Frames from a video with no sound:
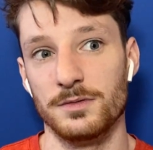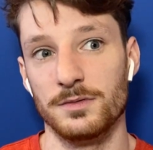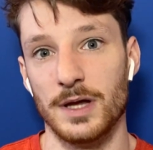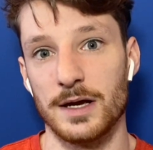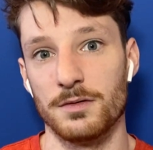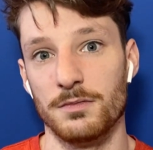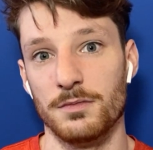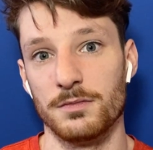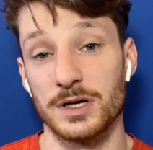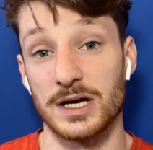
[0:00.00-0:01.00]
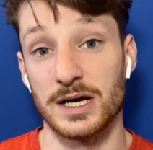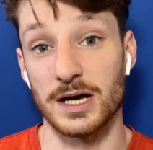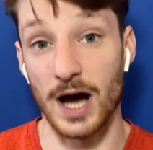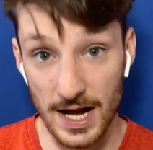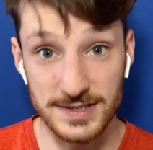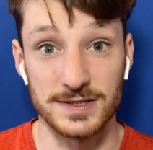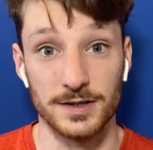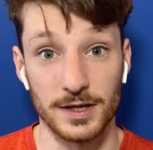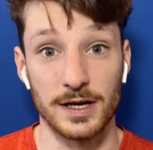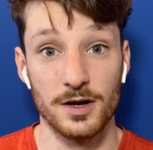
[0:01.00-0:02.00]
like,
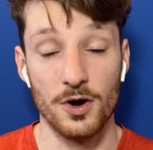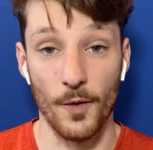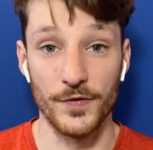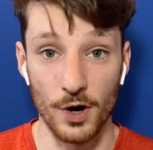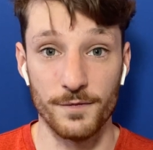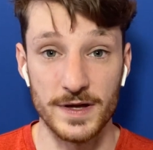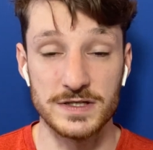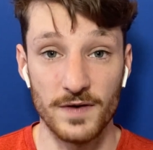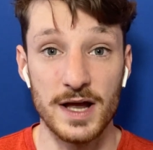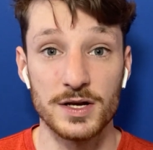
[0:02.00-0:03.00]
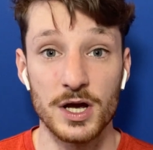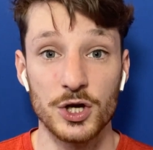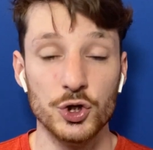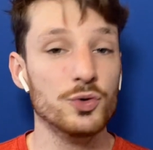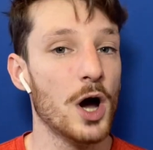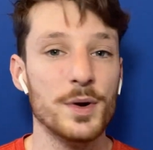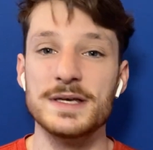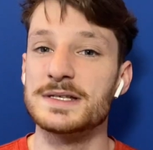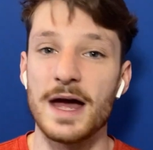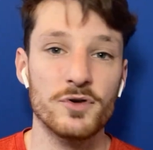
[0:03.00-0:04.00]
constantly on the offensive end. You know
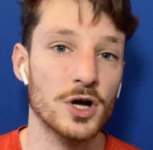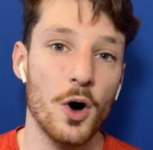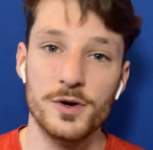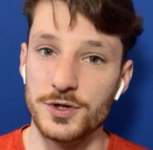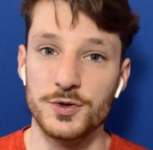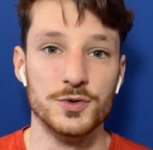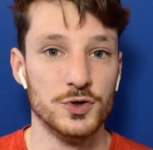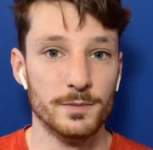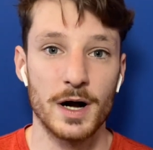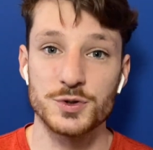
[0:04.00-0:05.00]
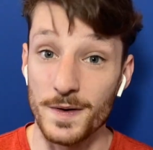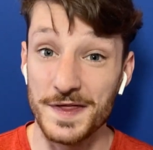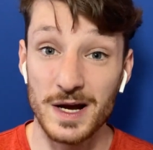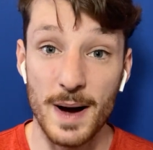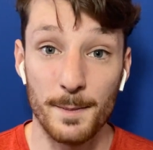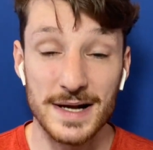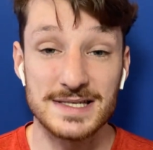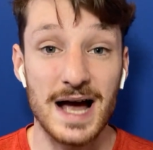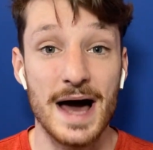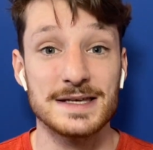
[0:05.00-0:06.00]
he's never going to do too much. One thing about Mike
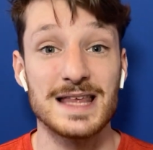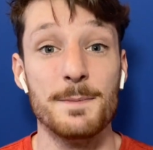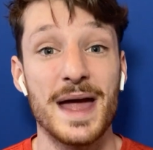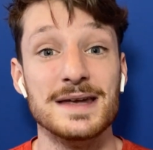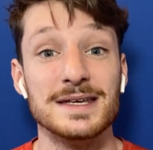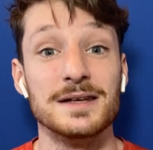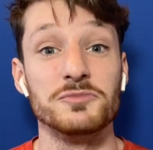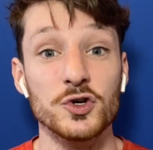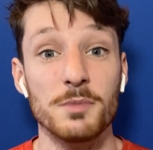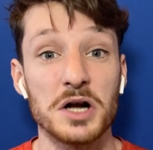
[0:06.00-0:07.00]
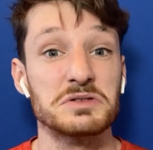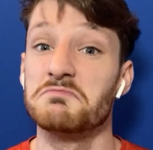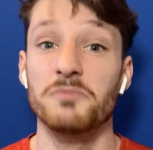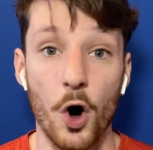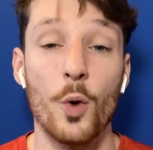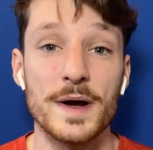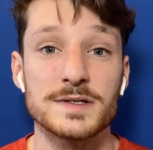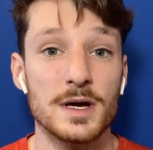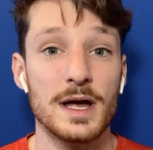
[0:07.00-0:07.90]
Scott is that man did too much, always.